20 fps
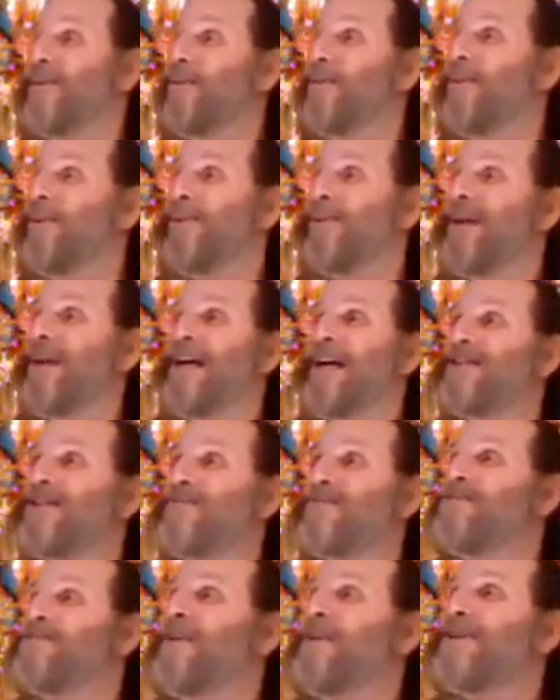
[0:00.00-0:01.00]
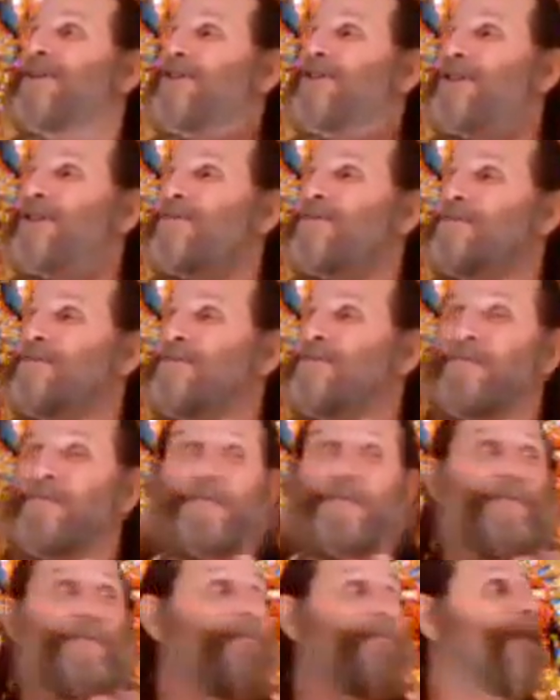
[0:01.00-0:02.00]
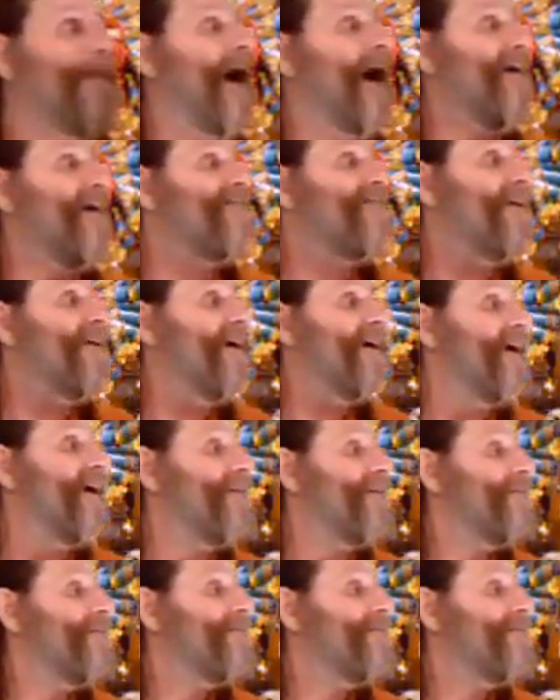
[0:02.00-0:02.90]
with as much bhava,